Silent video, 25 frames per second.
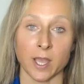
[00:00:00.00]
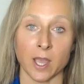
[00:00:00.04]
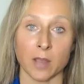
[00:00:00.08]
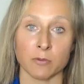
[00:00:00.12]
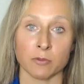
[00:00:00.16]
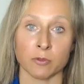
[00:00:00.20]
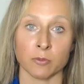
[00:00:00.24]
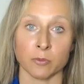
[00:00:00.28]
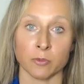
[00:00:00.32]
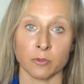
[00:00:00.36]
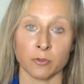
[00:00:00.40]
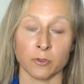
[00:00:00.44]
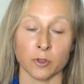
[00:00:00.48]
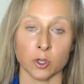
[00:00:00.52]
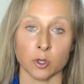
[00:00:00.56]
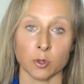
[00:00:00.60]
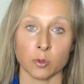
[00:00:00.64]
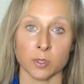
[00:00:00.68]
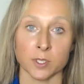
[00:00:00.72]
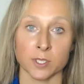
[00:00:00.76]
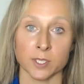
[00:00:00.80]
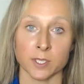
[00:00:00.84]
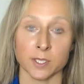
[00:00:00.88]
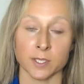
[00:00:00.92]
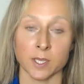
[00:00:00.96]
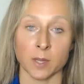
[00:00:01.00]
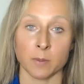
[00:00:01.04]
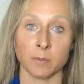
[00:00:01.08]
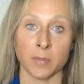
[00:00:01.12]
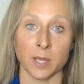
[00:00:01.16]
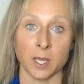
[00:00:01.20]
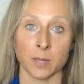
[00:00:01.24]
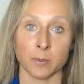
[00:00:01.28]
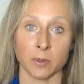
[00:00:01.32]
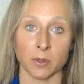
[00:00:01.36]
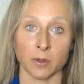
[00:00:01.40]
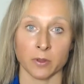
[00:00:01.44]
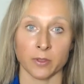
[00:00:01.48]
get from foods. Some
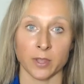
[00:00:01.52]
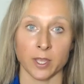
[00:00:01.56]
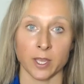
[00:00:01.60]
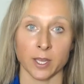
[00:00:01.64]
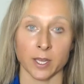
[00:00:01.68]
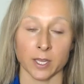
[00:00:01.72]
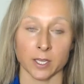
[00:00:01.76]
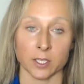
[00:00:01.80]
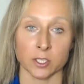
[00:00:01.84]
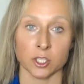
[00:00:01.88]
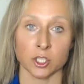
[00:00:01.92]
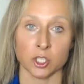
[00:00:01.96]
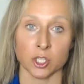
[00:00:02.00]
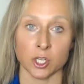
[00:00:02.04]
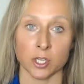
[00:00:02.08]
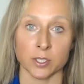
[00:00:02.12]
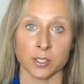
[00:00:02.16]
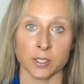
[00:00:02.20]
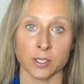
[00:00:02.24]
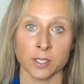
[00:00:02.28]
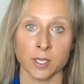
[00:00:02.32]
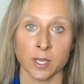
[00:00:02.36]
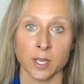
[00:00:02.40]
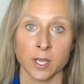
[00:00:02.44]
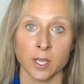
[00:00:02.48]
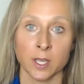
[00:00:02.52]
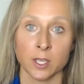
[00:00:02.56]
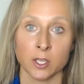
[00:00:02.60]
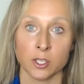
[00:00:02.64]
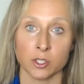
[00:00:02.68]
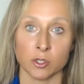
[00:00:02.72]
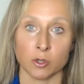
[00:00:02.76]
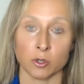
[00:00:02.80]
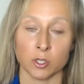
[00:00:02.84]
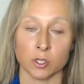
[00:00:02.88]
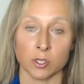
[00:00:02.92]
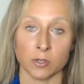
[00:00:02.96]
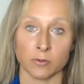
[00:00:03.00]
people think it's just
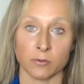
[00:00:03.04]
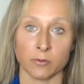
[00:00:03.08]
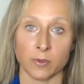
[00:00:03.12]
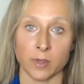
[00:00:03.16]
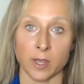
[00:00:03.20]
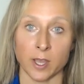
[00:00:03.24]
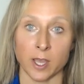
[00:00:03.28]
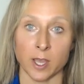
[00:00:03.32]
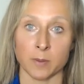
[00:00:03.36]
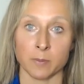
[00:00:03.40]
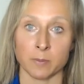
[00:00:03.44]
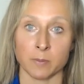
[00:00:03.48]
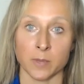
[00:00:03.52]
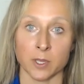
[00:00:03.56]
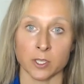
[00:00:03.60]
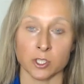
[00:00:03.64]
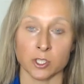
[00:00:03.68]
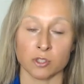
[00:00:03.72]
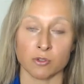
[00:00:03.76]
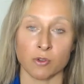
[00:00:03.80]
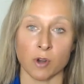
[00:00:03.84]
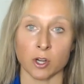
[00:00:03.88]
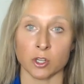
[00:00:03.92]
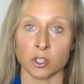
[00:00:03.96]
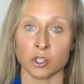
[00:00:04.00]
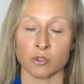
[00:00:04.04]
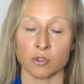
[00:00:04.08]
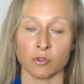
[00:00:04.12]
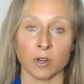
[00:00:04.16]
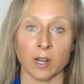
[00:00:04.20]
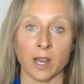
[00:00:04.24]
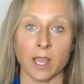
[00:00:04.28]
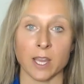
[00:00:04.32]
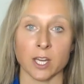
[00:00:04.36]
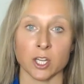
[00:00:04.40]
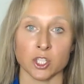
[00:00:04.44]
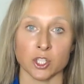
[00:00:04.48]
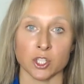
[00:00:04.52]
sort of a structural
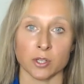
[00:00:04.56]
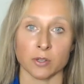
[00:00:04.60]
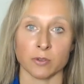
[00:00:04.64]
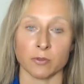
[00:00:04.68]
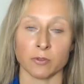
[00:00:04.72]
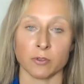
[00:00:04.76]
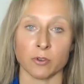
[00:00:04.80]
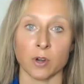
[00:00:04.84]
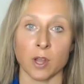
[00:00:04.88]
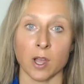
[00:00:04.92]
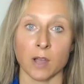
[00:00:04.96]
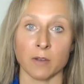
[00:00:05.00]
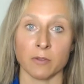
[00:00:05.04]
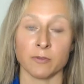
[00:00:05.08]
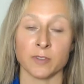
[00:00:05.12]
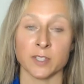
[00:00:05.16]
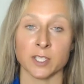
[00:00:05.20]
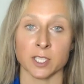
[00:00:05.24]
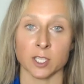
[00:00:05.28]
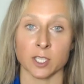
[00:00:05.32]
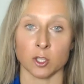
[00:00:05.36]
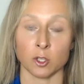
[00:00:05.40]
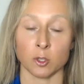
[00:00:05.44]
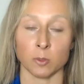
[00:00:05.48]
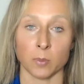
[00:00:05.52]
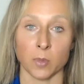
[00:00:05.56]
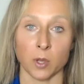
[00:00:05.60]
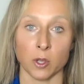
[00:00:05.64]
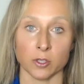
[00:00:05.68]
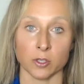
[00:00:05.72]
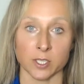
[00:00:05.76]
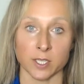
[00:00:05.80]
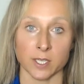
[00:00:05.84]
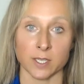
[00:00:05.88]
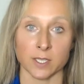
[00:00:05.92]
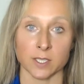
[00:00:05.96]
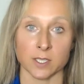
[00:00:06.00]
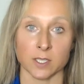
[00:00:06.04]
agent for our physical
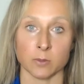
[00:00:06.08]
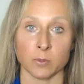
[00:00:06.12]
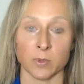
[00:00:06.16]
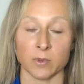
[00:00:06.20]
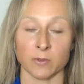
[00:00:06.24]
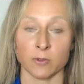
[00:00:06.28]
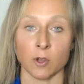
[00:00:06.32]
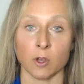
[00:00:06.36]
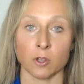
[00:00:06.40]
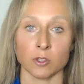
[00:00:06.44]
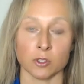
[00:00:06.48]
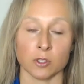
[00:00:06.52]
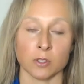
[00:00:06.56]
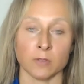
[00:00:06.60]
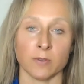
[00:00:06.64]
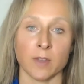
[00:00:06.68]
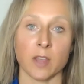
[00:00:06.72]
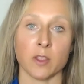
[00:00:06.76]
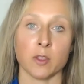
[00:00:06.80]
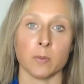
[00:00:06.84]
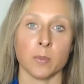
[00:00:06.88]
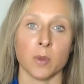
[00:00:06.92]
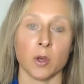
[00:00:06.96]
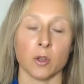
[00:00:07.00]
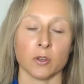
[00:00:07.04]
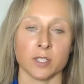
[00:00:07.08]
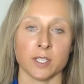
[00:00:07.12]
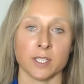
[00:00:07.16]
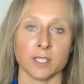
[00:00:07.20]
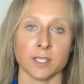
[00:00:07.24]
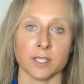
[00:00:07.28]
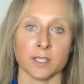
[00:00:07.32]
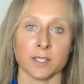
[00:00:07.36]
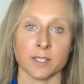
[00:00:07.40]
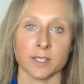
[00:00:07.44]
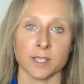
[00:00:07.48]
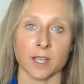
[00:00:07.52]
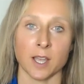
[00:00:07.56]
bodies, and we've got sort of other bodies
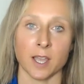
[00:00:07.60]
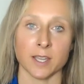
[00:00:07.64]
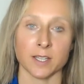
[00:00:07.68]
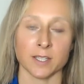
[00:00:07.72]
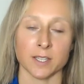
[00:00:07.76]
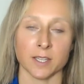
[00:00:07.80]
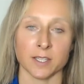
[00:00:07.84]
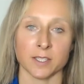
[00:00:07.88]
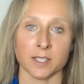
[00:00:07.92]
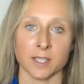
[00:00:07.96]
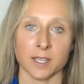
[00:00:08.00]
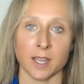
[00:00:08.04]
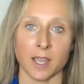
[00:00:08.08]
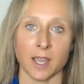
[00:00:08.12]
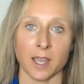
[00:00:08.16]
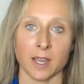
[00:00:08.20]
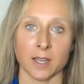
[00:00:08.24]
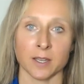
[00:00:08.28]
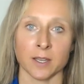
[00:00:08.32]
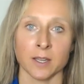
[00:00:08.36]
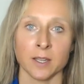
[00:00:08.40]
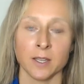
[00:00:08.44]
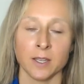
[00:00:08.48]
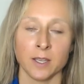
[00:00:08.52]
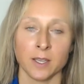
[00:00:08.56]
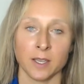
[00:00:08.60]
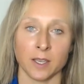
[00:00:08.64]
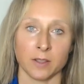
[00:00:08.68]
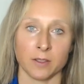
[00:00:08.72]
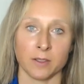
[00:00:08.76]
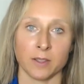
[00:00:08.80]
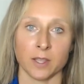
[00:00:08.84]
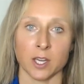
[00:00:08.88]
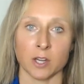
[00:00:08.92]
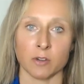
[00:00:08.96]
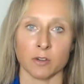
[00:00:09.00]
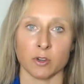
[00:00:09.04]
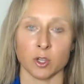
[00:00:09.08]
inside us again,
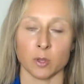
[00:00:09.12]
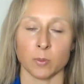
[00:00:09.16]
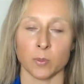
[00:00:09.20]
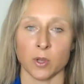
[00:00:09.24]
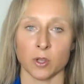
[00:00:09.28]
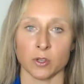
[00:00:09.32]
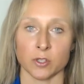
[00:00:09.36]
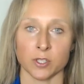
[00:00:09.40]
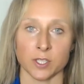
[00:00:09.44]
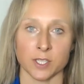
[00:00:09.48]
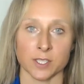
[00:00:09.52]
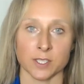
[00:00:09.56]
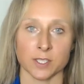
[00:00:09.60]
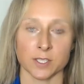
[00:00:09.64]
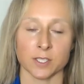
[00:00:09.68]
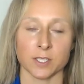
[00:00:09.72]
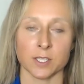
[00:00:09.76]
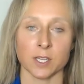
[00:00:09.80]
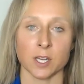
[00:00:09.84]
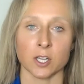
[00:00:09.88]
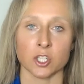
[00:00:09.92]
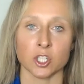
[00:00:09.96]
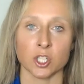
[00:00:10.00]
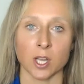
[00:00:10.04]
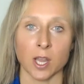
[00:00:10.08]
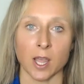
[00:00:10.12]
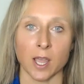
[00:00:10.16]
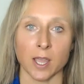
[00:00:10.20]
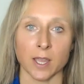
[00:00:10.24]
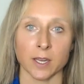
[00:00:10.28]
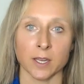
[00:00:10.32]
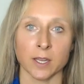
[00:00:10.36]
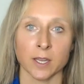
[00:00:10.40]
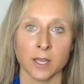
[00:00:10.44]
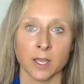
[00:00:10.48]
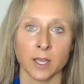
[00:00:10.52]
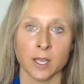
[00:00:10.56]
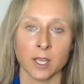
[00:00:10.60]
ethereal bodies and such
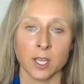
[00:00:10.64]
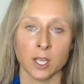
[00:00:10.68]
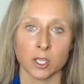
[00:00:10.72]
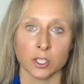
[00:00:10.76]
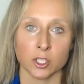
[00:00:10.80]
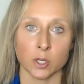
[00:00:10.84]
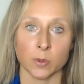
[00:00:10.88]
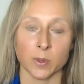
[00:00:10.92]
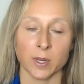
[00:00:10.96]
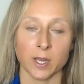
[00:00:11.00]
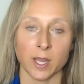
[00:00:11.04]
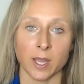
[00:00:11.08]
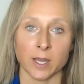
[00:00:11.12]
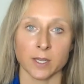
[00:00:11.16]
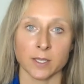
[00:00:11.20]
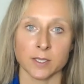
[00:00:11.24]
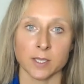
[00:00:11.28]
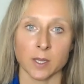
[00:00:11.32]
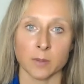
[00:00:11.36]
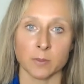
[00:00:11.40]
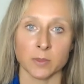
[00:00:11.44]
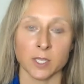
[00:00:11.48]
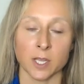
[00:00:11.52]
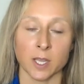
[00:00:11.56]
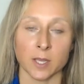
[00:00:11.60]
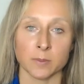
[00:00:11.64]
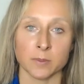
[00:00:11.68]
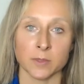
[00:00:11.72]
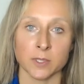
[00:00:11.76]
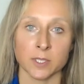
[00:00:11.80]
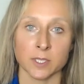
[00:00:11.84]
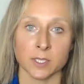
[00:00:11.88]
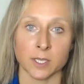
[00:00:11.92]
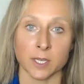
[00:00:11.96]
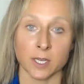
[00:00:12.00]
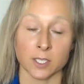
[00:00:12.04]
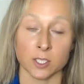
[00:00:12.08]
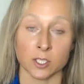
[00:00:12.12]
like. So again,
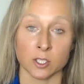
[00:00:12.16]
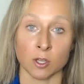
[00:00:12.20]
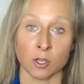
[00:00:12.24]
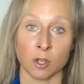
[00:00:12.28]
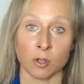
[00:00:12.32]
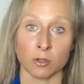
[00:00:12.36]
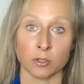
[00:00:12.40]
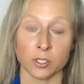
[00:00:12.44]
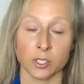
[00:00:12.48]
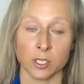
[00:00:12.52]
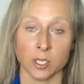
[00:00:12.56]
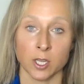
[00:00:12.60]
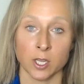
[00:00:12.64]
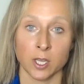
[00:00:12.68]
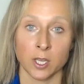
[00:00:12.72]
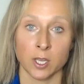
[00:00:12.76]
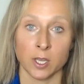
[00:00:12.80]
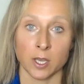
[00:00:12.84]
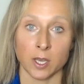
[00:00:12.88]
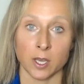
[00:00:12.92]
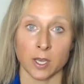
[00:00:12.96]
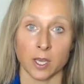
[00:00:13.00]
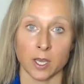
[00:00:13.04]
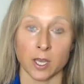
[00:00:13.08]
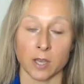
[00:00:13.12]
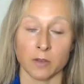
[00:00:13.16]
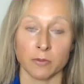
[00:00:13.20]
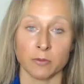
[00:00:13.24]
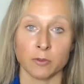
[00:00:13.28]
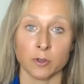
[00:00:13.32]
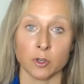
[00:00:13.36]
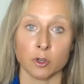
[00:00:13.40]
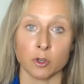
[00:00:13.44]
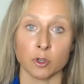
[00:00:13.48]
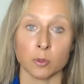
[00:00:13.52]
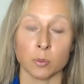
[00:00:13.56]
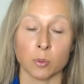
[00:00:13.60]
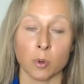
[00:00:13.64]
sometimes it's not a
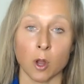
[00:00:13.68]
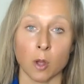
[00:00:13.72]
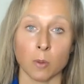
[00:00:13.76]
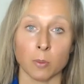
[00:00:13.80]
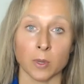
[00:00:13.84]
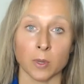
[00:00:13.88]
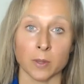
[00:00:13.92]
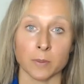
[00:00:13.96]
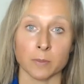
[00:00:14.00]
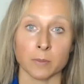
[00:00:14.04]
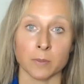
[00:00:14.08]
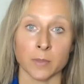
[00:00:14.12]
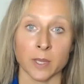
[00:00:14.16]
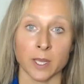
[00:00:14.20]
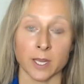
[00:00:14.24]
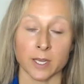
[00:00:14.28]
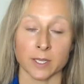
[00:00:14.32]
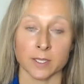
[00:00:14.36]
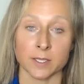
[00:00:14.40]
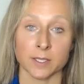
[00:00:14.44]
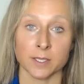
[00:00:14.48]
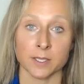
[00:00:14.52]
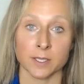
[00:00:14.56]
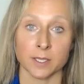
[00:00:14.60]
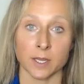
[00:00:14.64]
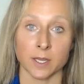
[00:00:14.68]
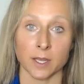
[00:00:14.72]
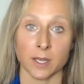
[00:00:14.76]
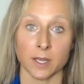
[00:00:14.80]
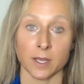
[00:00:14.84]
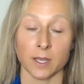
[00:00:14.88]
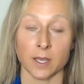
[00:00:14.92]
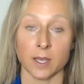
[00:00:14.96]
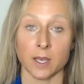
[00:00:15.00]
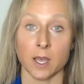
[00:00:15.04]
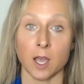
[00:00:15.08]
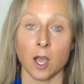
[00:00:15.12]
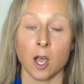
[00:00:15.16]
food problem, it's
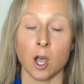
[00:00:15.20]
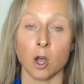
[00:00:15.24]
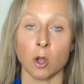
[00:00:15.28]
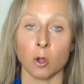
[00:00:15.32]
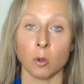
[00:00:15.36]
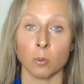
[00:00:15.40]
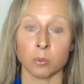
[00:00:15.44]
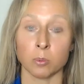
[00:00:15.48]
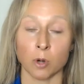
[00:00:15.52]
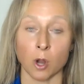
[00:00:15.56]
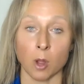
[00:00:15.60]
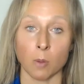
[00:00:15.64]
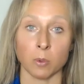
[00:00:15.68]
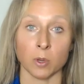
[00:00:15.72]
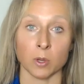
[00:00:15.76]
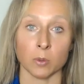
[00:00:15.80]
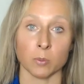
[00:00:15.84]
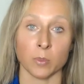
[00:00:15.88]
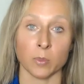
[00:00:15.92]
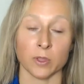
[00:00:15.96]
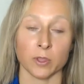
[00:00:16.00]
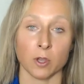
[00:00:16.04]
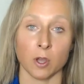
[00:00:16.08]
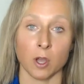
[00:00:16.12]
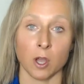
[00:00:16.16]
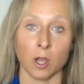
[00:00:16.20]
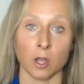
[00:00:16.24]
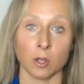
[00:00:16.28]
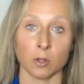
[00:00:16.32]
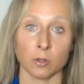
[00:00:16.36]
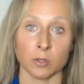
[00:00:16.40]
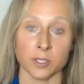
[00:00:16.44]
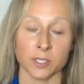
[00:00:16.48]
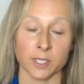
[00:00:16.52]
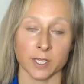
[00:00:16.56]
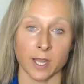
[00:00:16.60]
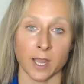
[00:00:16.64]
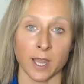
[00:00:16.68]
a whole problem with your
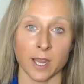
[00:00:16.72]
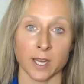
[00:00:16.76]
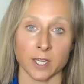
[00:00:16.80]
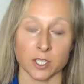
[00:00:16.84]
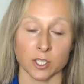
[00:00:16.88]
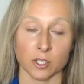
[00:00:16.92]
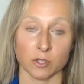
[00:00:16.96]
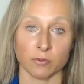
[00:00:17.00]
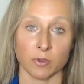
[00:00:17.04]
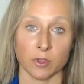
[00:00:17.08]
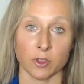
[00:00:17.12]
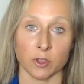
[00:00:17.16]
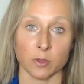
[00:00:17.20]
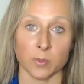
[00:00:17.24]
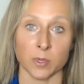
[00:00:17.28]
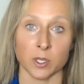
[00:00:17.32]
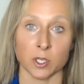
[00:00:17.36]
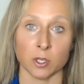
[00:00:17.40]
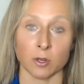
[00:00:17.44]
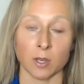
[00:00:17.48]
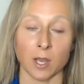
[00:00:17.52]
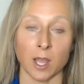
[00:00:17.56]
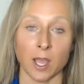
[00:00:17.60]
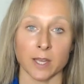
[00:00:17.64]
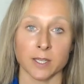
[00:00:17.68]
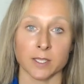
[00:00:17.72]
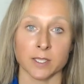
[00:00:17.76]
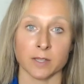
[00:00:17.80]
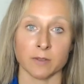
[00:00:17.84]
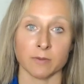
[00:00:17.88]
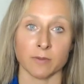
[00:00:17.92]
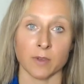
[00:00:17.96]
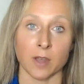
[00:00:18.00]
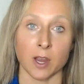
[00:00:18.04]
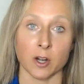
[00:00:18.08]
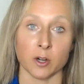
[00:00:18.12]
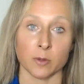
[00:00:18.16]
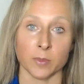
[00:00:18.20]
whole circadian rhythm and your light
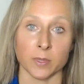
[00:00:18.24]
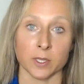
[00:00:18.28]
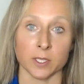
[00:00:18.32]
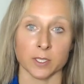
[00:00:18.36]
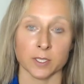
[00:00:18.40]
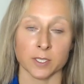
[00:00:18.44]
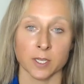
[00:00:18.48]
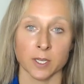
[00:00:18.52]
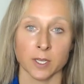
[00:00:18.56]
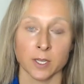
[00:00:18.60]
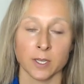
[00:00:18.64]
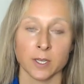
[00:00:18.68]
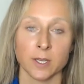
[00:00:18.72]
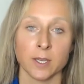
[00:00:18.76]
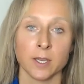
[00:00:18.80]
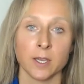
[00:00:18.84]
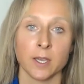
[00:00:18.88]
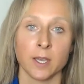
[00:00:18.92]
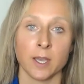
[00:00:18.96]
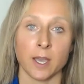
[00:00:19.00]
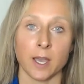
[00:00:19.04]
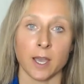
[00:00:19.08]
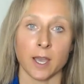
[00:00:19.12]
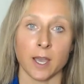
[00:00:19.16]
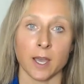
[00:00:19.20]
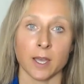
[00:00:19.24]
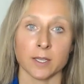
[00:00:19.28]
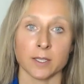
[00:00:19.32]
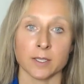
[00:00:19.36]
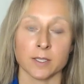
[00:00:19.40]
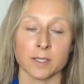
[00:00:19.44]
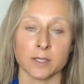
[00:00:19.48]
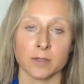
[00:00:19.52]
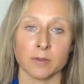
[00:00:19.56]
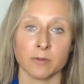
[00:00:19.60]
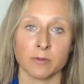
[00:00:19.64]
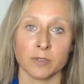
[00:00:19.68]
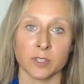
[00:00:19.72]
environment.
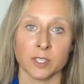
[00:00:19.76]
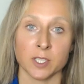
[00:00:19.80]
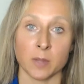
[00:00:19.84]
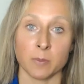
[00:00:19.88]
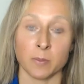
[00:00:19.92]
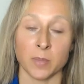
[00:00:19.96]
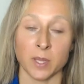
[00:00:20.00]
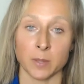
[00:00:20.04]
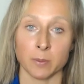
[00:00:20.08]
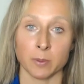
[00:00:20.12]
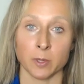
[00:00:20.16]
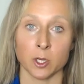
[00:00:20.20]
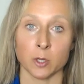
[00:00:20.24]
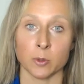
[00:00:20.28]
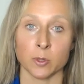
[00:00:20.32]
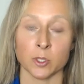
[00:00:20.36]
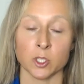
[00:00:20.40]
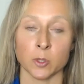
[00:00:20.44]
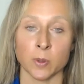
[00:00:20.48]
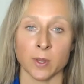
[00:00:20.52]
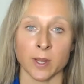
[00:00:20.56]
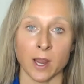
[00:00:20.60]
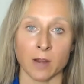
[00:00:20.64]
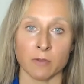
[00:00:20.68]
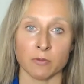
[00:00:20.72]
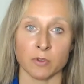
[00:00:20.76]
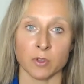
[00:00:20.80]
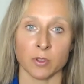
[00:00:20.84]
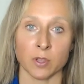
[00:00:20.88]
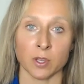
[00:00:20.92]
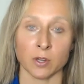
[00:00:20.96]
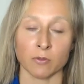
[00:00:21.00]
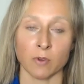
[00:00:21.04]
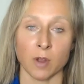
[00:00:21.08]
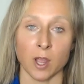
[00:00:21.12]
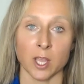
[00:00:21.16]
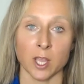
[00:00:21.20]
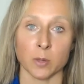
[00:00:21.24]
And for some people who are doing
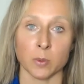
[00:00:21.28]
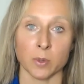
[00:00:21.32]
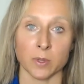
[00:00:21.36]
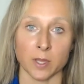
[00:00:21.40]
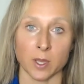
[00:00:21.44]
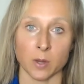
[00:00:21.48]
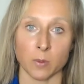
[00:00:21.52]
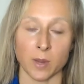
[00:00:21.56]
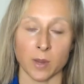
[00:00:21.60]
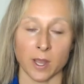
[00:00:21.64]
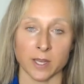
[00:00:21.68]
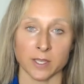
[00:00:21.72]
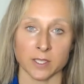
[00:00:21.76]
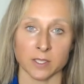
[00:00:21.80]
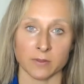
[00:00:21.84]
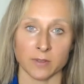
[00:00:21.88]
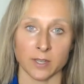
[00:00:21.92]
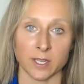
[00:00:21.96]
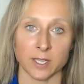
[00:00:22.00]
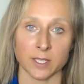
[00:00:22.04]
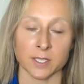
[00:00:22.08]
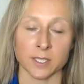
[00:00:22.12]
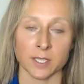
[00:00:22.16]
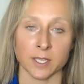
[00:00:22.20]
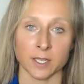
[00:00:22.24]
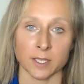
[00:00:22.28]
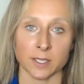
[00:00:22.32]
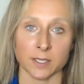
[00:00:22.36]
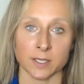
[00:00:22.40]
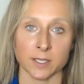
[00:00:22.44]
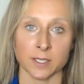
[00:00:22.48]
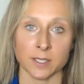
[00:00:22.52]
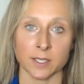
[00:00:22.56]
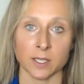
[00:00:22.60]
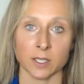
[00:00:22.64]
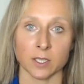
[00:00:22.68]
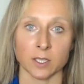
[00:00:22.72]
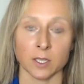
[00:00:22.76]
everything right with their ways of eating and
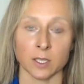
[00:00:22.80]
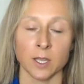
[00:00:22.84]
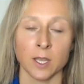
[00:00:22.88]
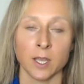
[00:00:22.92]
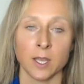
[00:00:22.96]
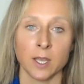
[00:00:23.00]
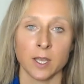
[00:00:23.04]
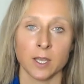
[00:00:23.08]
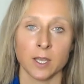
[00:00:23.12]
still